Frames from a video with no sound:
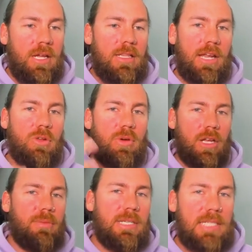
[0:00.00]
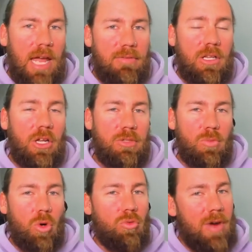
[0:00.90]
that you are going to be saving those
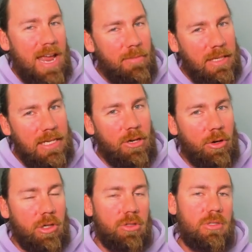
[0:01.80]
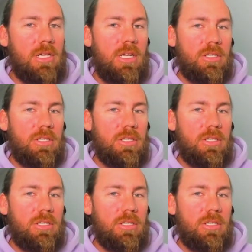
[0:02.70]
more rare materials